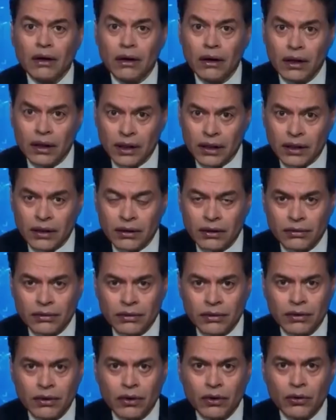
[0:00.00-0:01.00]

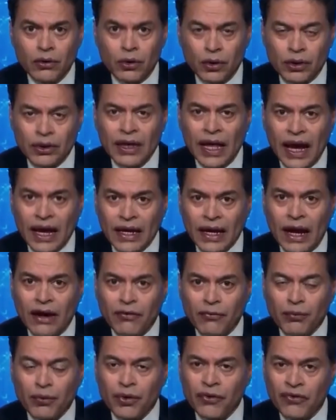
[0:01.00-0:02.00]
earlier, could that
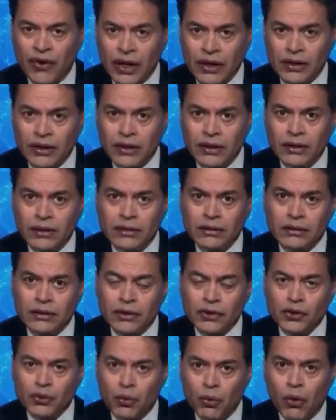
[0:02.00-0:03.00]
have prevented
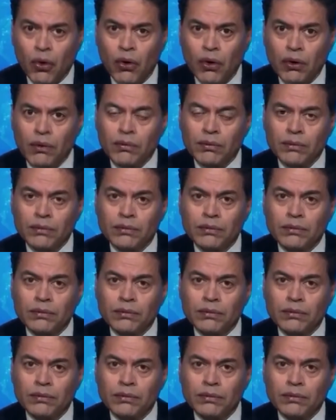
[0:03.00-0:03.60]
this war?